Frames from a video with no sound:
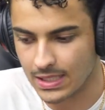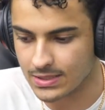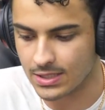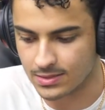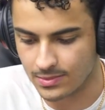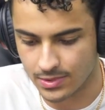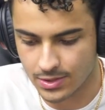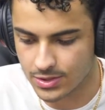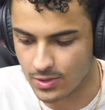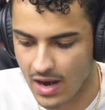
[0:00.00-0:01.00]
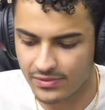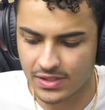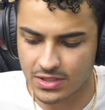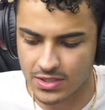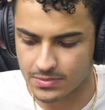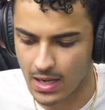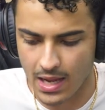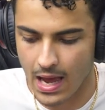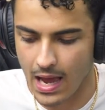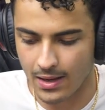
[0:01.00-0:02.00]
That's awesome. You too. Everything's awesome.
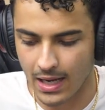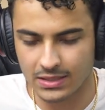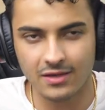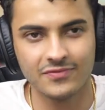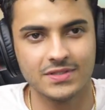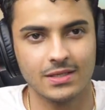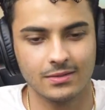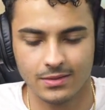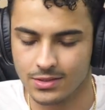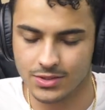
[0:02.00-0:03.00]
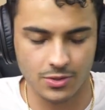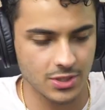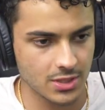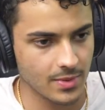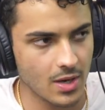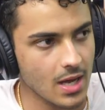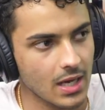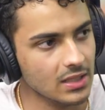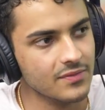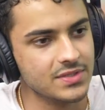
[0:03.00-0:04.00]
I love seeing. It's so cheesy, bro.
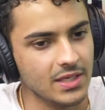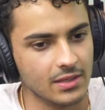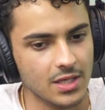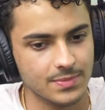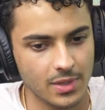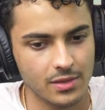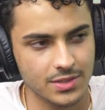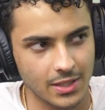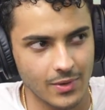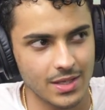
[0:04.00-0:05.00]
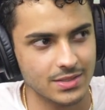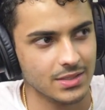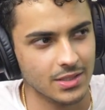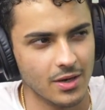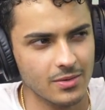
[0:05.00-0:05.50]
I love seeing us brothers like rise. You know.